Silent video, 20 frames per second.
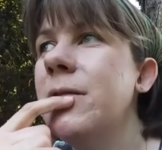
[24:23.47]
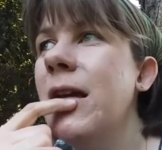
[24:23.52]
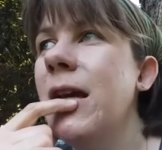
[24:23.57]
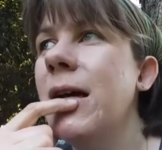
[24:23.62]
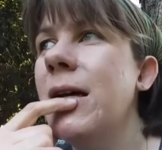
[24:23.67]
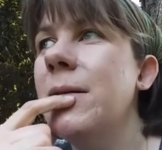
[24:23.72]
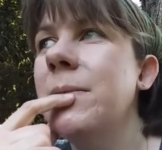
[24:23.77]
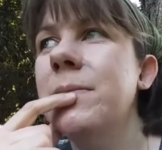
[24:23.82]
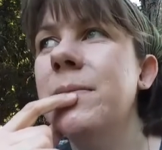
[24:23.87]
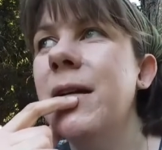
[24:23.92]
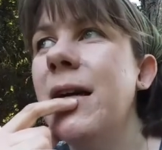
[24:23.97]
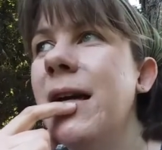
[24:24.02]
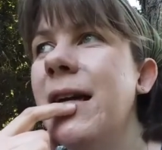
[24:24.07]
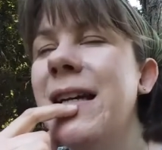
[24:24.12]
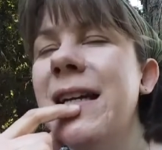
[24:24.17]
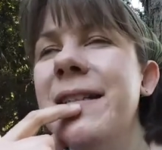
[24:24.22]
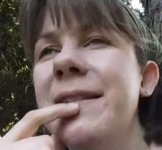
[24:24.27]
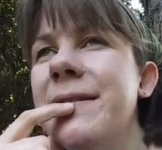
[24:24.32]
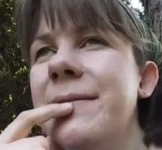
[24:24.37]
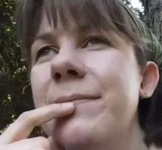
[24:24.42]
I
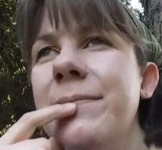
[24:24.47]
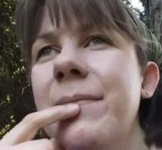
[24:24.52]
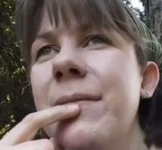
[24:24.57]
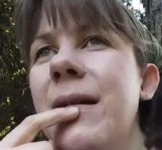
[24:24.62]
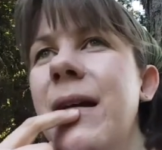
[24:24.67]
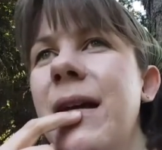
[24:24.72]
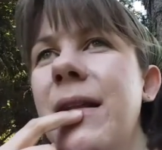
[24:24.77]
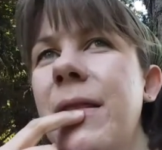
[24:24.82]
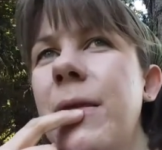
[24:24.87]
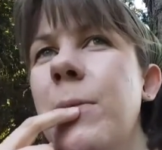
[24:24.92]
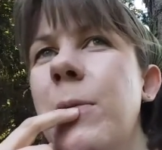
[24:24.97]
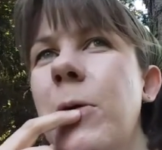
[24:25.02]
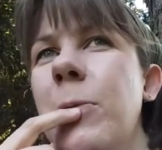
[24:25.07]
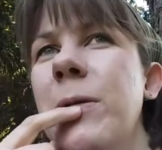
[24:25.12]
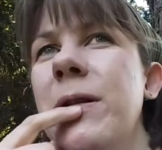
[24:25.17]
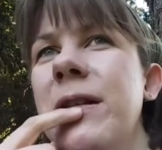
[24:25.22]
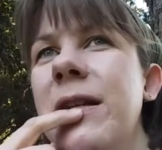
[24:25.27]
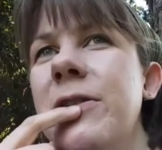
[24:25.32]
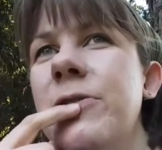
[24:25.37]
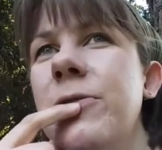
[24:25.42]
guess at the
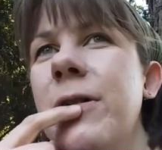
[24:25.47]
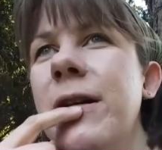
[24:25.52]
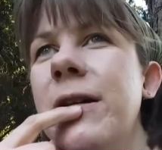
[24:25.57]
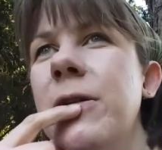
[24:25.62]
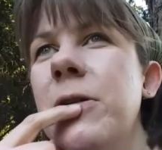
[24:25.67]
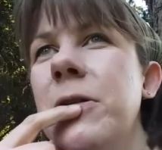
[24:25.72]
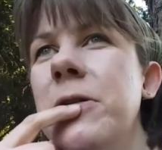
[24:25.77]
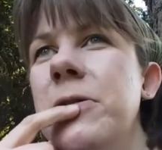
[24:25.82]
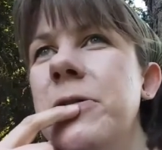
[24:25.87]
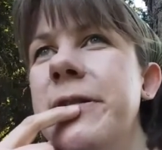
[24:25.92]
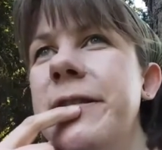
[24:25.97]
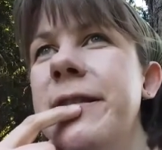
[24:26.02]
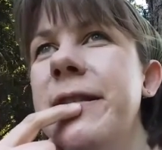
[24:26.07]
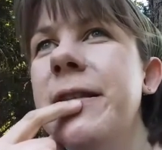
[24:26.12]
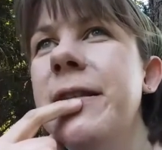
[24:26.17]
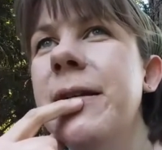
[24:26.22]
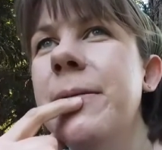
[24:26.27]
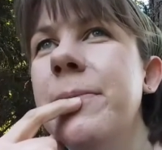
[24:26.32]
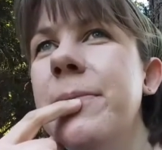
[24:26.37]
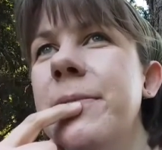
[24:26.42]
moment I try not to
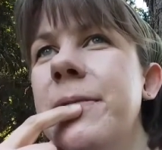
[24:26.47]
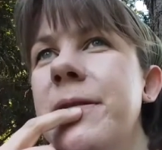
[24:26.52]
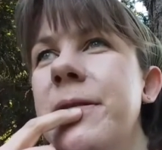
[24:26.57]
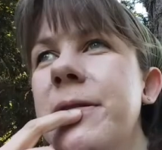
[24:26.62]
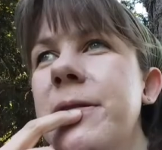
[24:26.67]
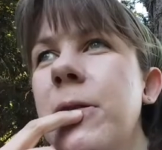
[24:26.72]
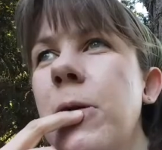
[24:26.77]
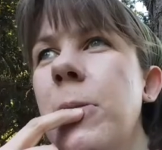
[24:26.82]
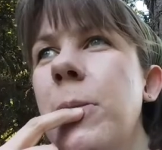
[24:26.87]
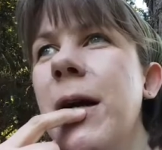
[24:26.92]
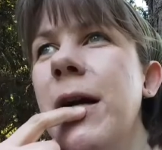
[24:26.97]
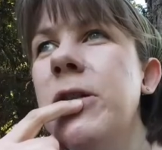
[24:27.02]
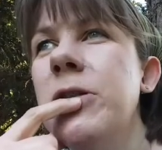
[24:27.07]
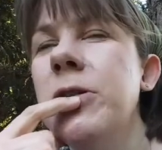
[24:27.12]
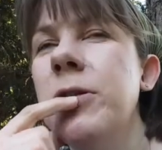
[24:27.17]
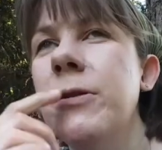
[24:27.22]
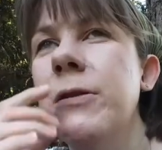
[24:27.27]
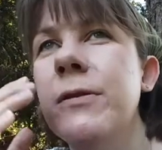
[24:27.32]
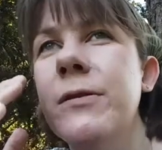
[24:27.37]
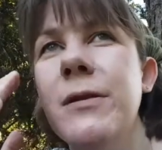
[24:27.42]
see them so
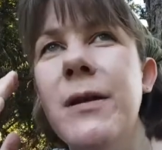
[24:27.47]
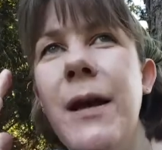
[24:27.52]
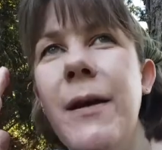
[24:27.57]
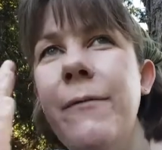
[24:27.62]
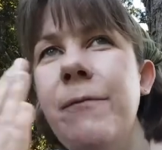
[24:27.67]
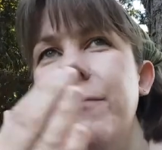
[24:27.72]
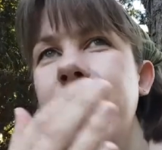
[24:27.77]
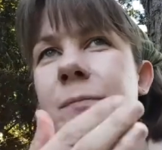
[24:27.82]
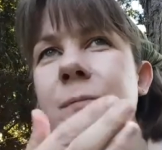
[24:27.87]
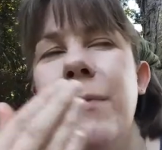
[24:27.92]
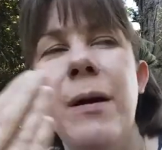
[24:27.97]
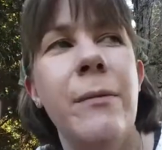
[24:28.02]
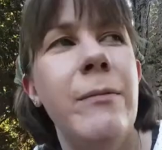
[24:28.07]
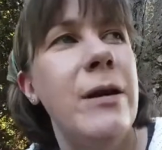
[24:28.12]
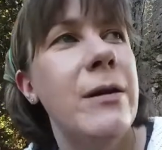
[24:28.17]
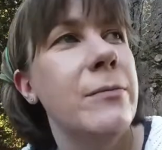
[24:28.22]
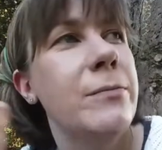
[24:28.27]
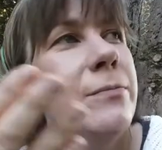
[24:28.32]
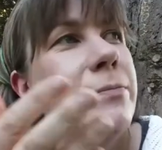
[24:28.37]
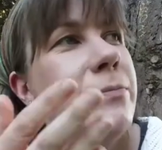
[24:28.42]
much, or have
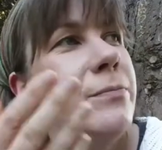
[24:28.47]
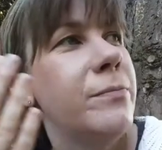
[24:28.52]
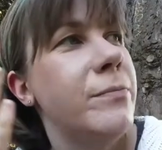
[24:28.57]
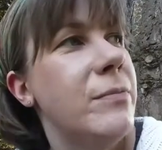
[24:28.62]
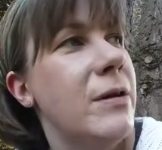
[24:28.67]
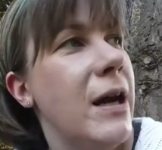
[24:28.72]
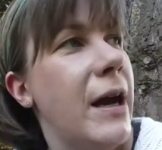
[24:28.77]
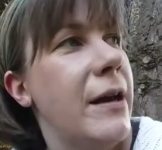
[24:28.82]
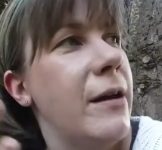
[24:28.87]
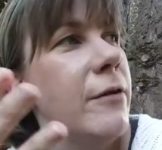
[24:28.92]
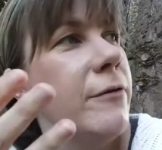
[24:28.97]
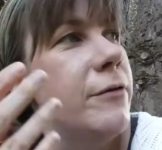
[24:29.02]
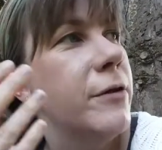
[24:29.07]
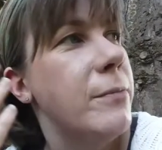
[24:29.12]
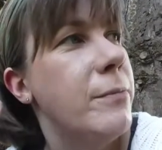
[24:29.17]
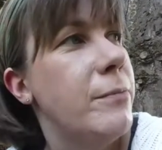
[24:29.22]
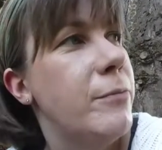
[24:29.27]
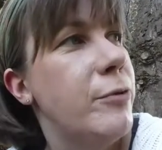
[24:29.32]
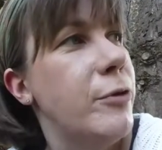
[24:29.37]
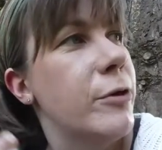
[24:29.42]
maybe a kind of
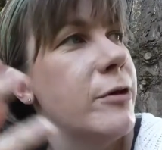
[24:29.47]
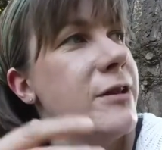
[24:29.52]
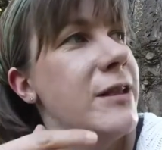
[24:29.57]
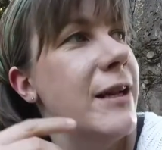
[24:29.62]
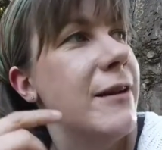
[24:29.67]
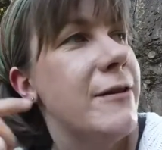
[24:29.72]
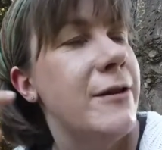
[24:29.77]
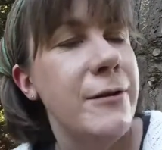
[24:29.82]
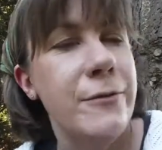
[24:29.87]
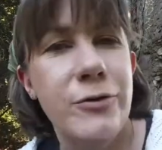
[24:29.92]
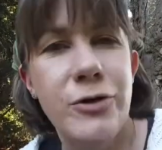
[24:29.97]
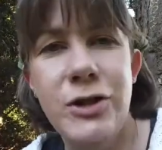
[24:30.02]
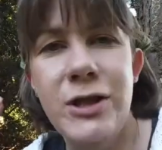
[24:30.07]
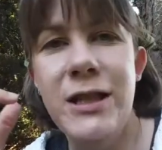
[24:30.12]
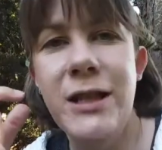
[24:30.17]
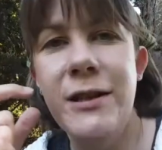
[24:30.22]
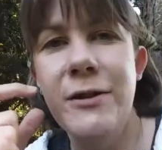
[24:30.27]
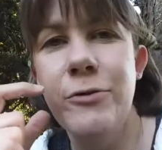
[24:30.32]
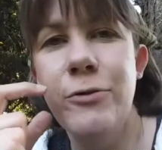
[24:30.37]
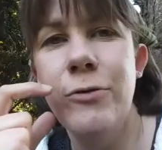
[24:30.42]
a protective
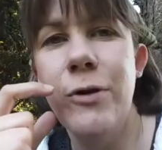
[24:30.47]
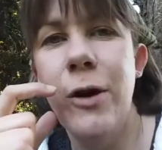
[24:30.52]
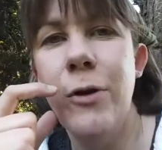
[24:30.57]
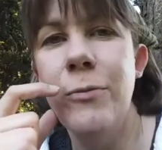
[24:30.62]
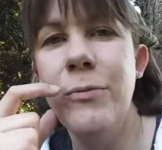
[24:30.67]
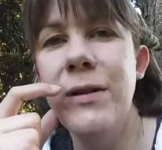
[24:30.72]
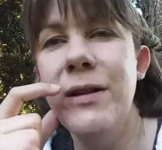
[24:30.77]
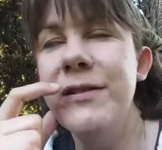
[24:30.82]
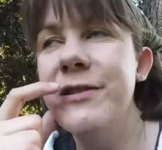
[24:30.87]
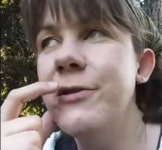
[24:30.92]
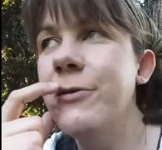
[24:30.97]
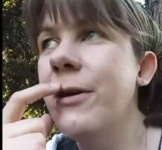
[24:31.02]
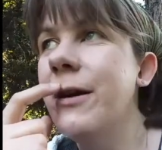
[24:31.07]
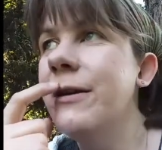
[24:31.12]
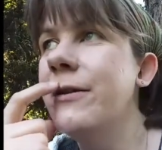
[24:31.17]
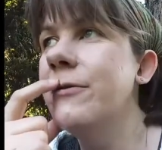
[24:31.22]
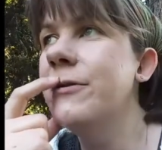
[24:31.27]
shield around me so I